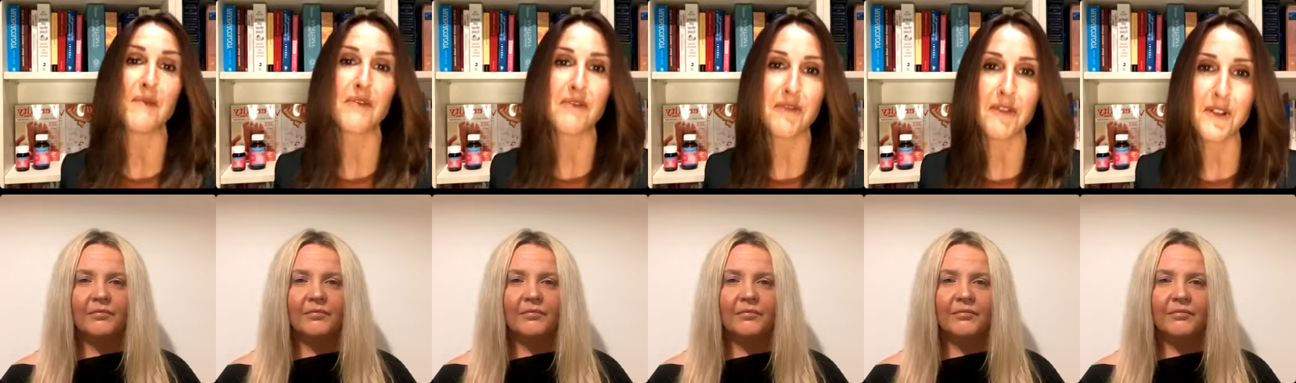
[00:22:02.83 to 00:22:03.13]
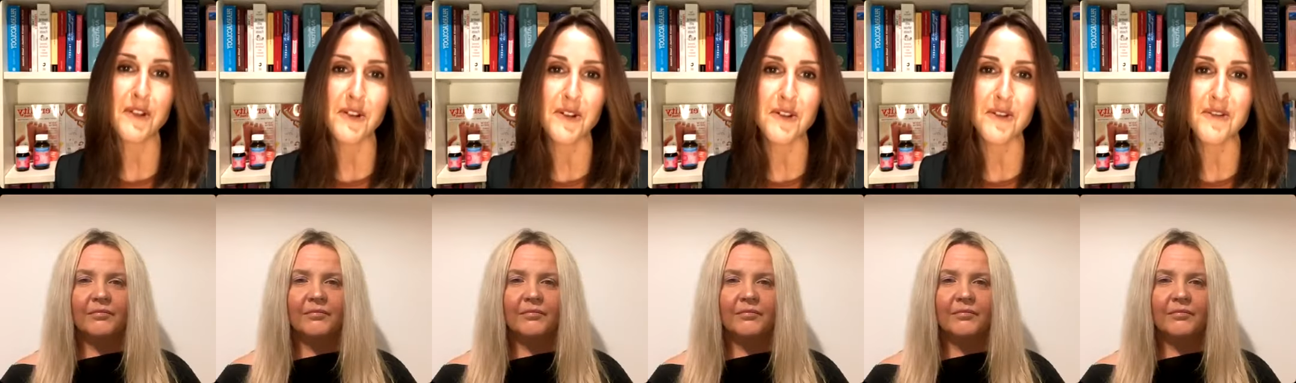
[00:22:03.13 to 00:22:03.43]

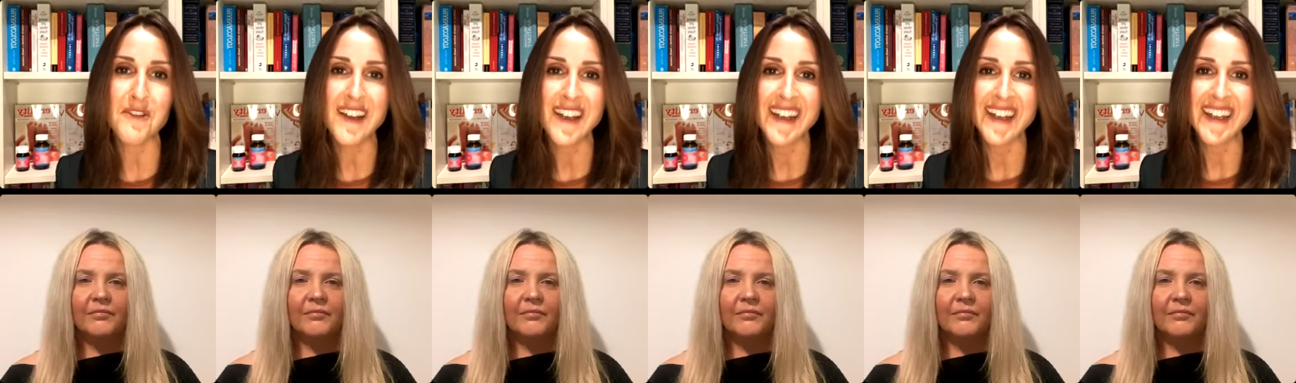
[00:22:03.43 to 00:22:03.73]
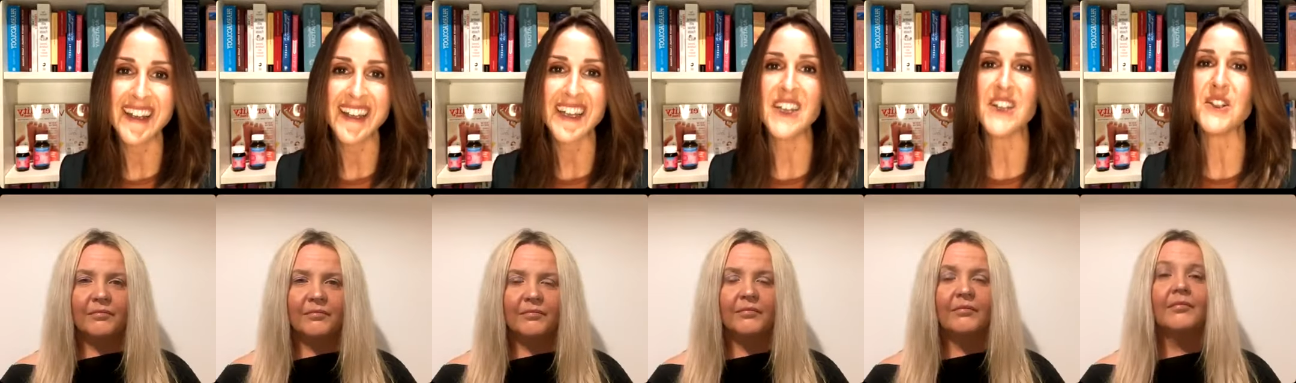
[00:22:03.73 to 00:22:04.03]
Speaker 1: through
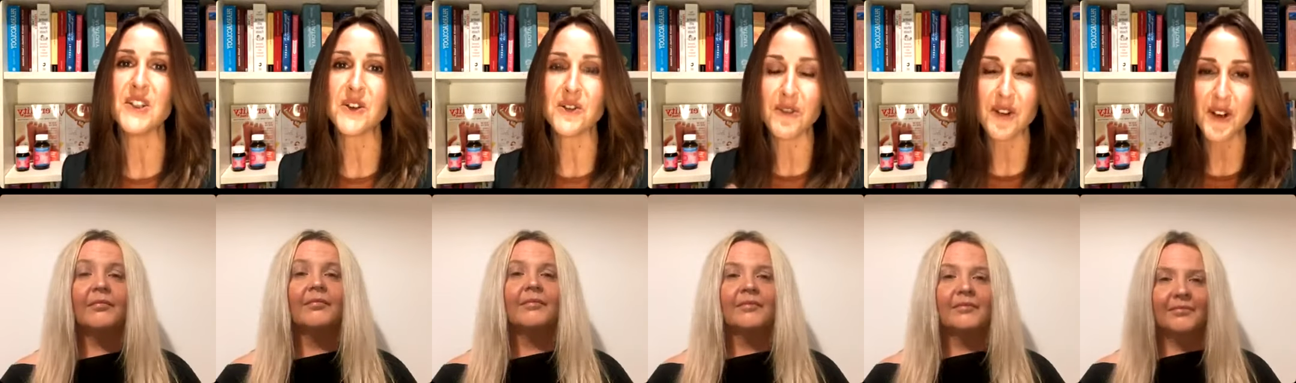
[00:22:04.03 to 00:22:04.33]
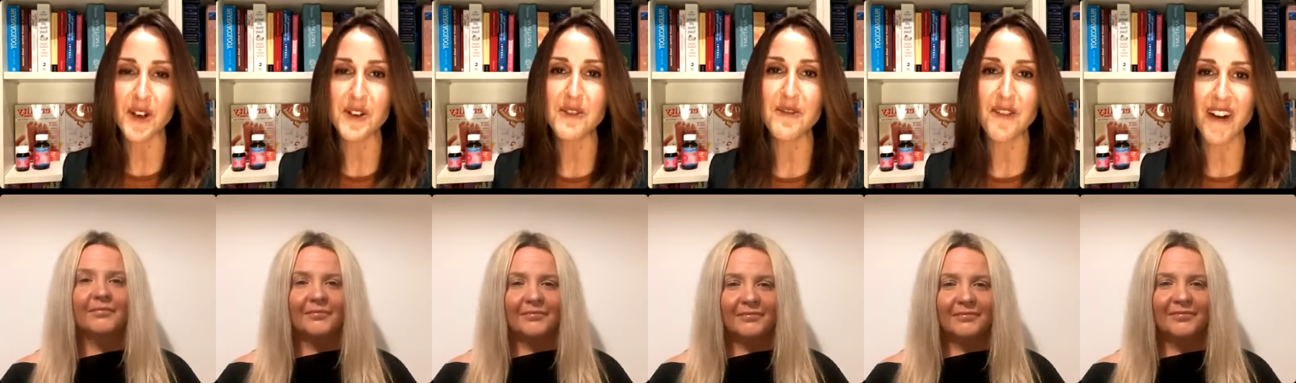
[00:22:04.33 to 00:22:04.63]
in your own
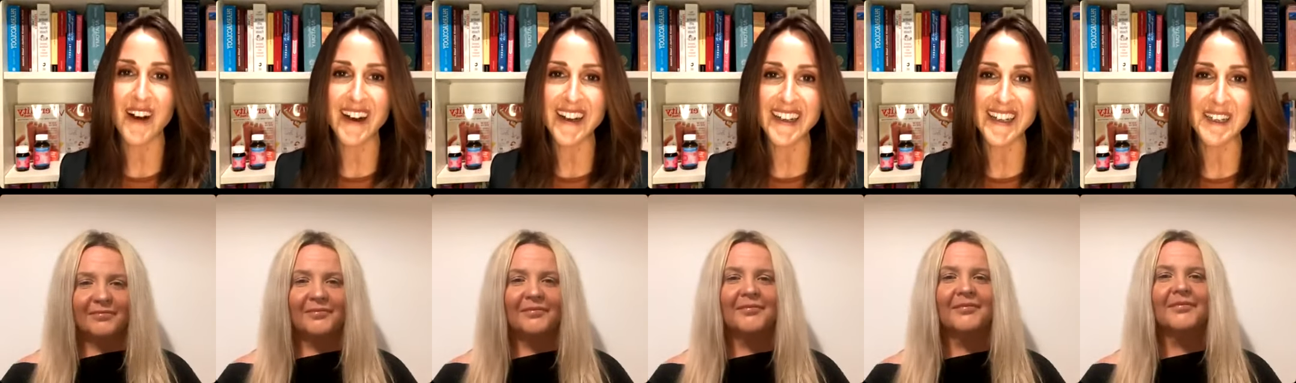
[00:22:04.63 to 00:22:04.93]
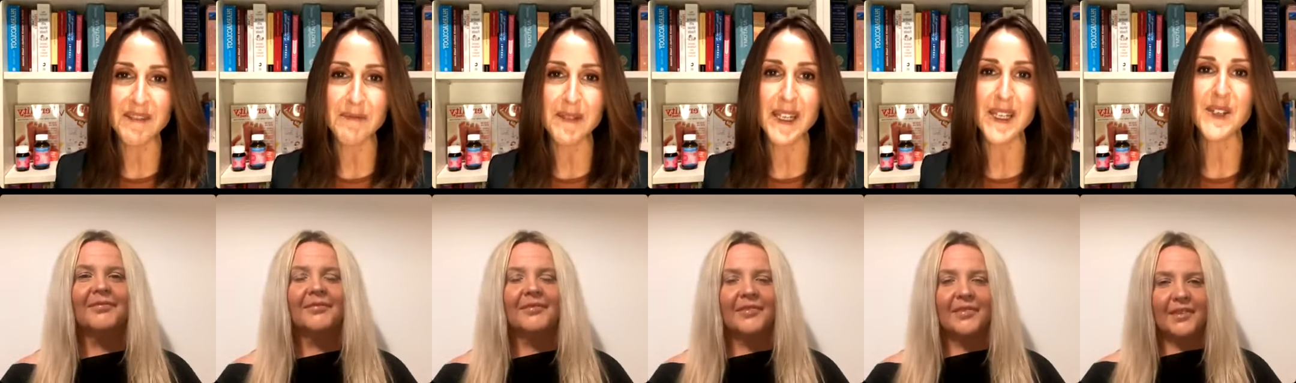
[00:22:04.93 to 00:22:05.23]
writing
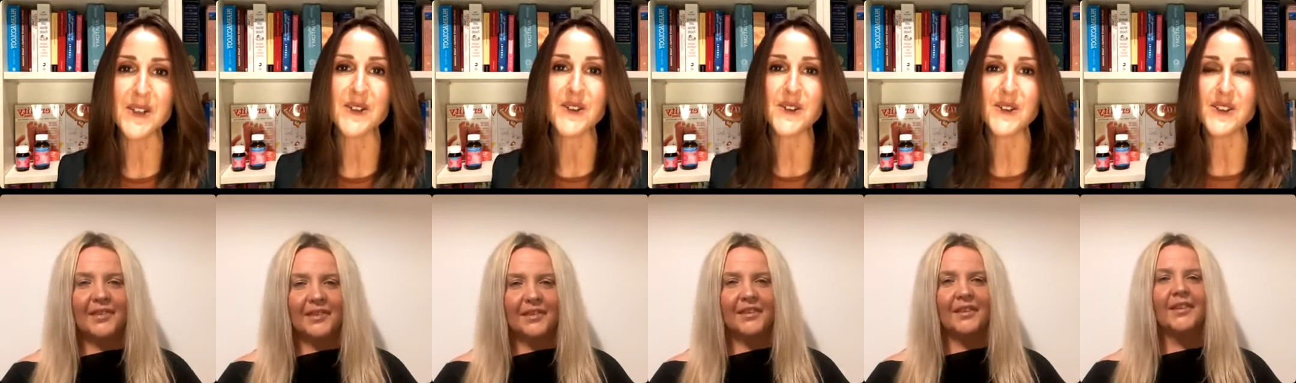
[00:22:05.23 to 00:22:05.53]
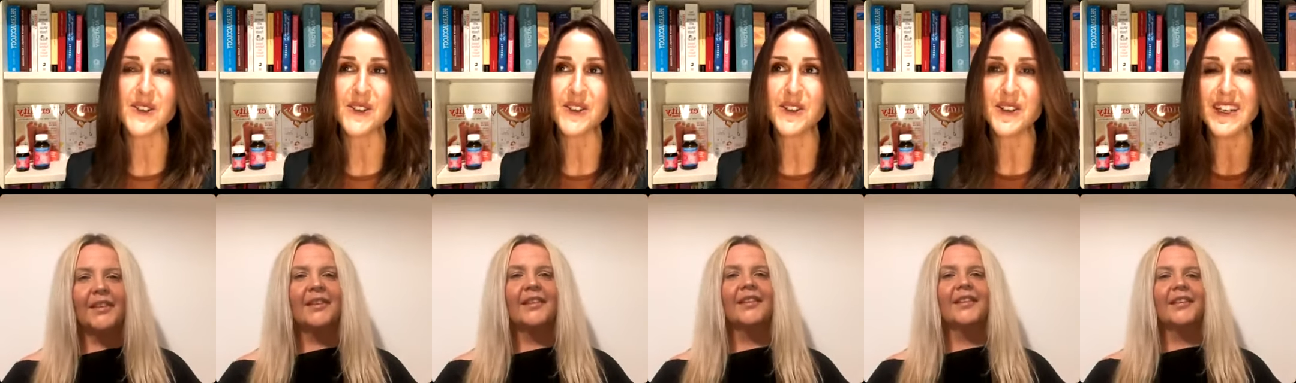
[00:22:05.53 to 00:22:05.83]
because
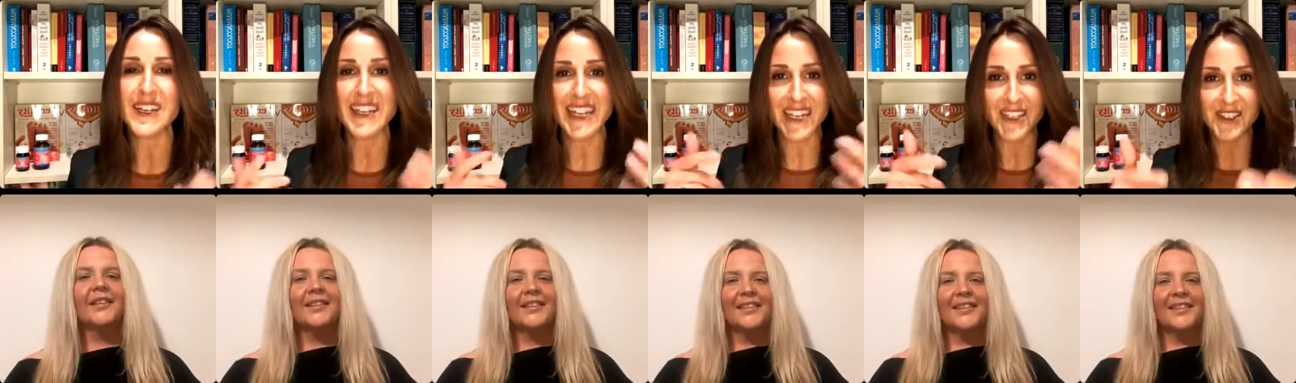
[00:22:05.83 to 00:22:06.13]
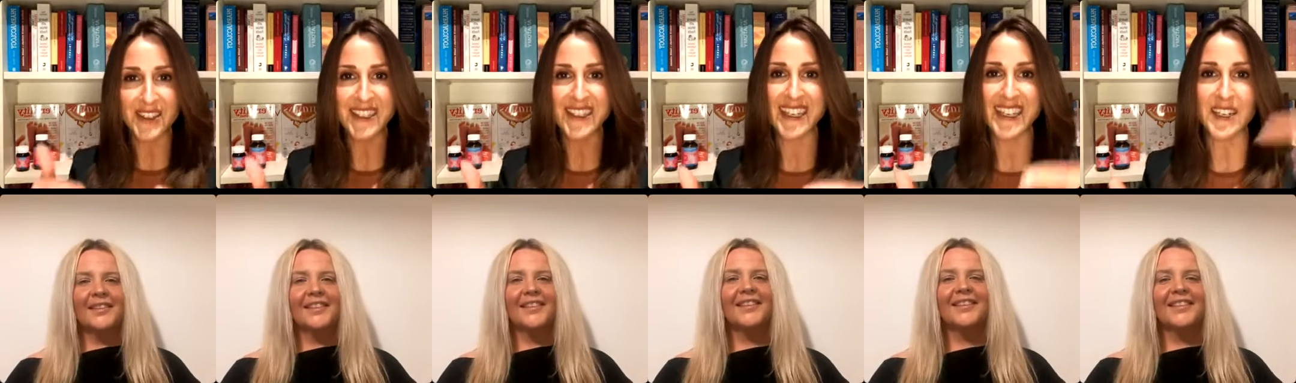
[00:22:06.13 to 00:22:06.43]
you, as you
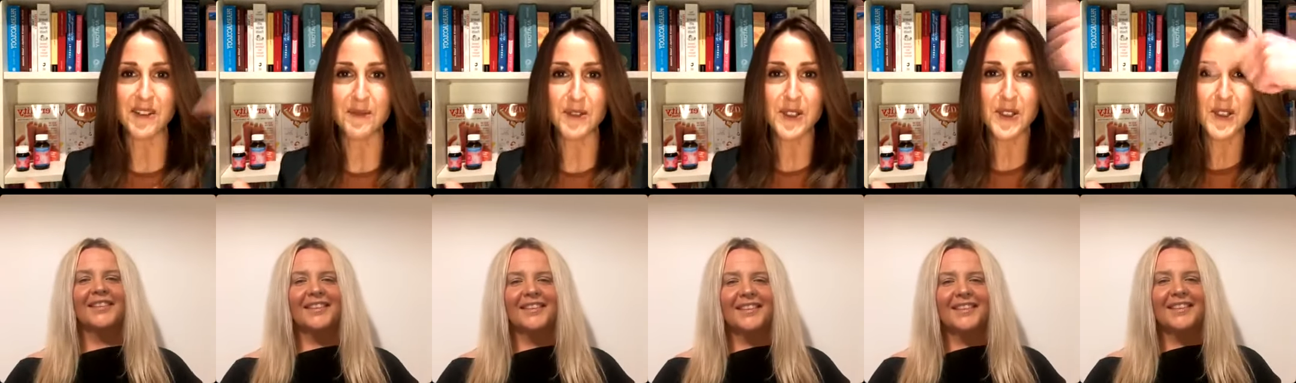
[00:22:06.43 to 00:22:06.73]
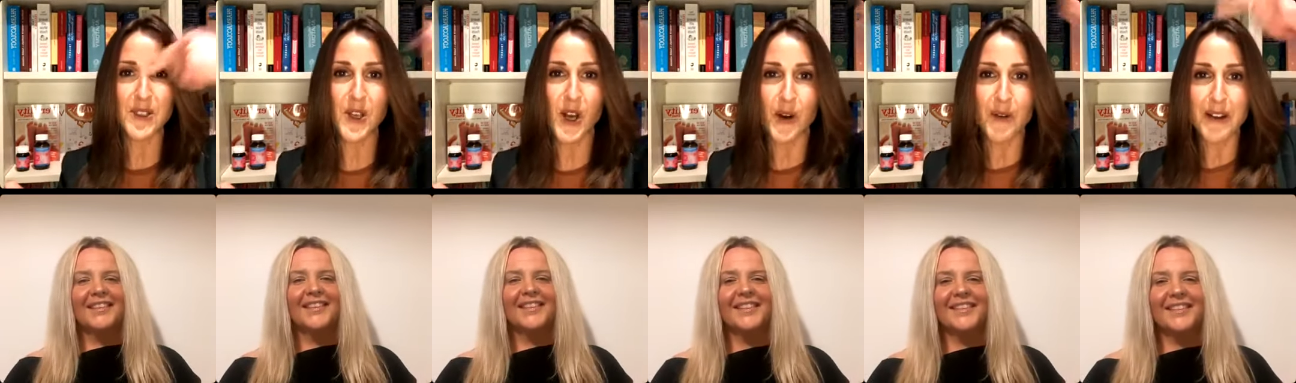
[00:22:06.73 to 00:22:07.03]
said, it was
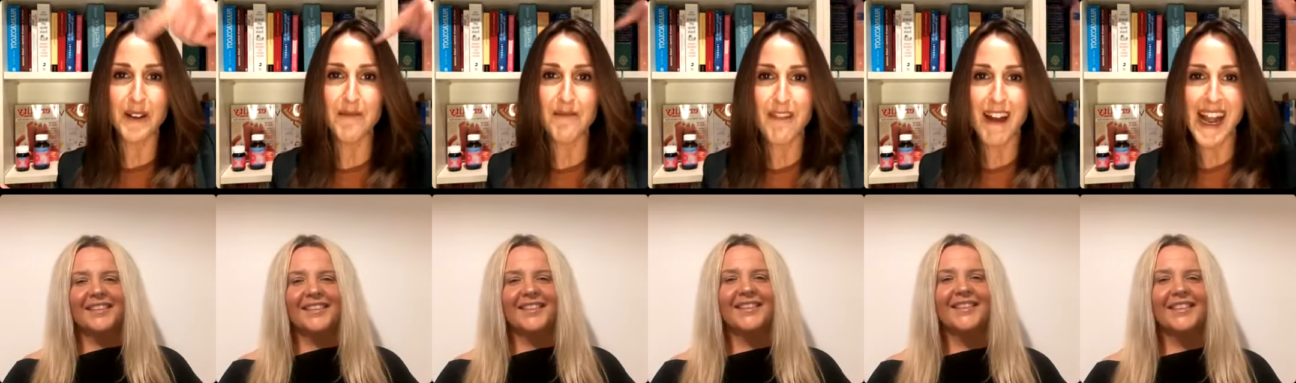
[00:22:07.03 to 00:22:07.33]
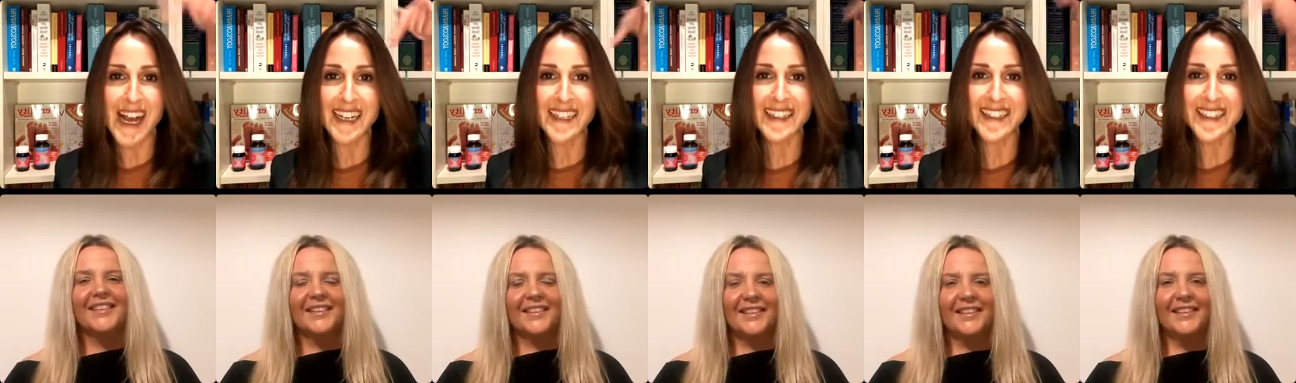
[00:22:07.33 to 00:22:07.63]
going
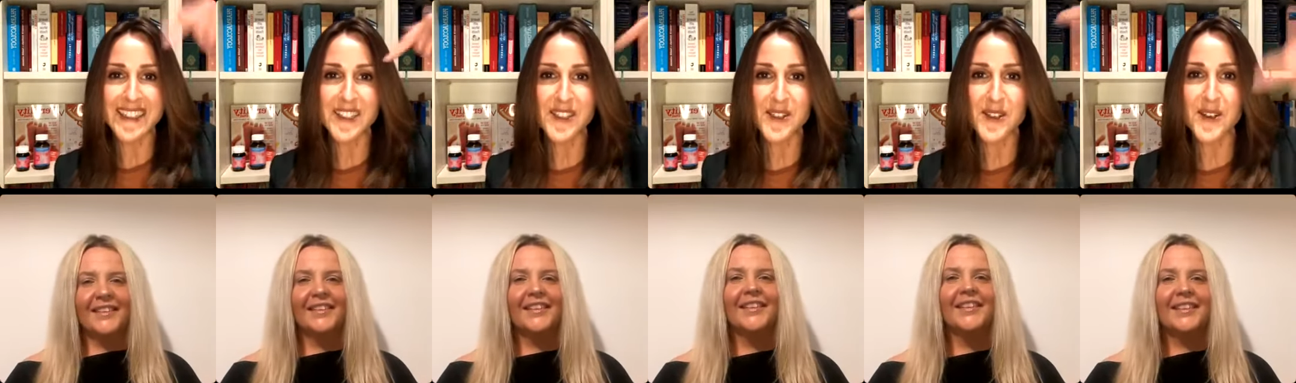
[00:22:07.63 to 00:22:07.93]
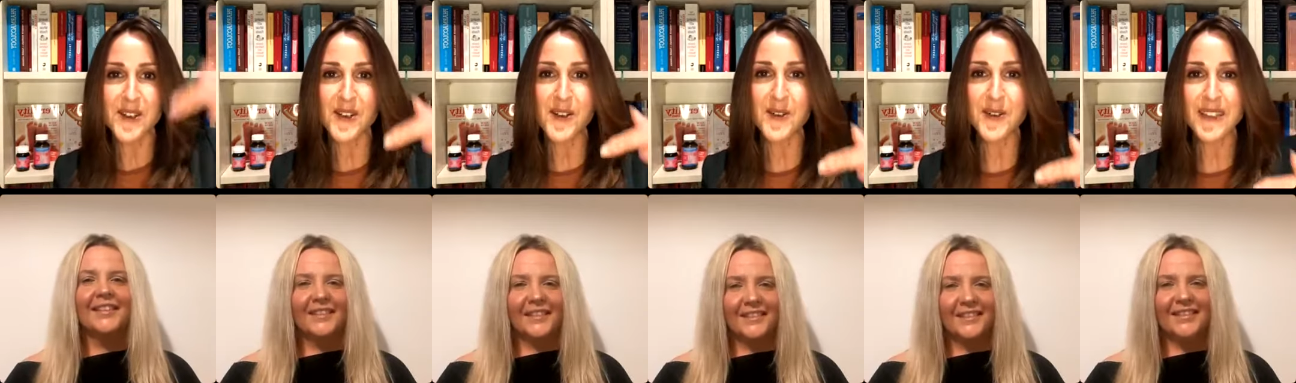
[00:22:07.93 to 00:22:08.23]
round in
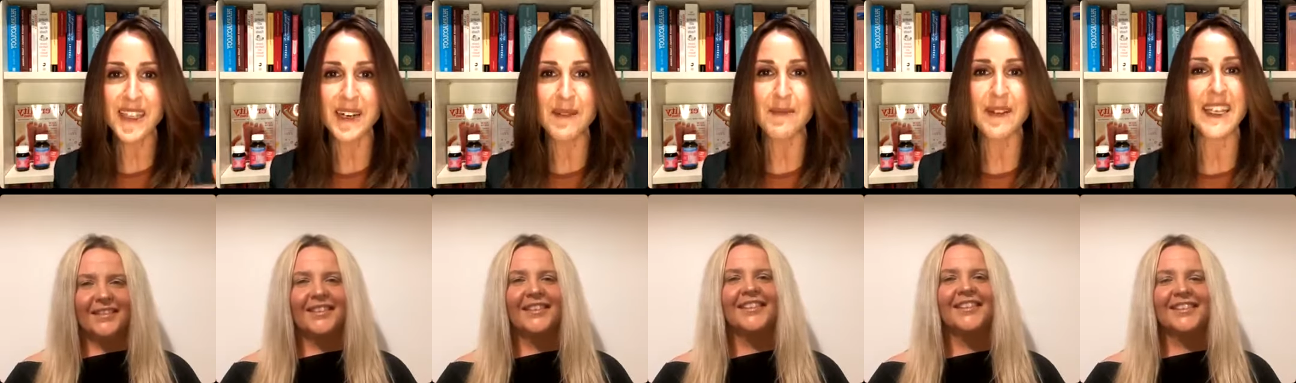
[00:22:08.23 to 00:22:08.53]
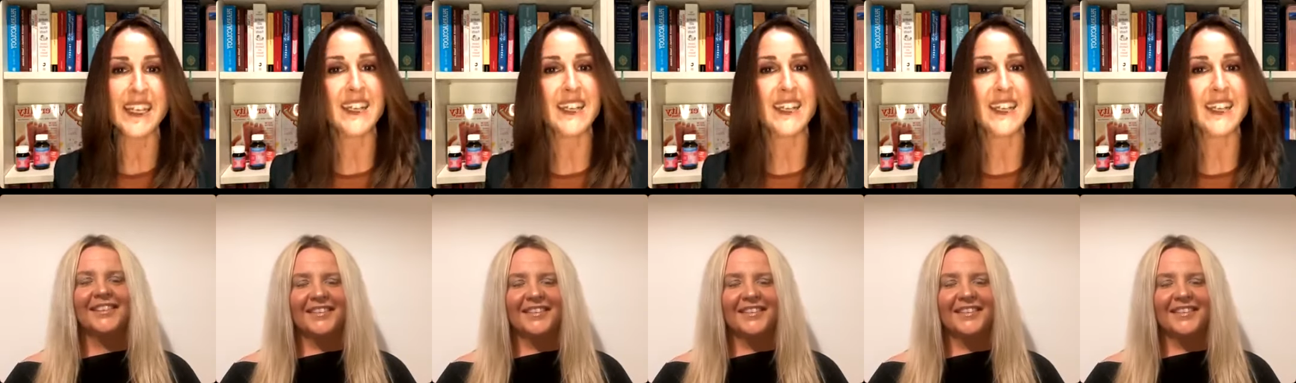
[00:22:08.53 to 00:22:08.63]
circles up here.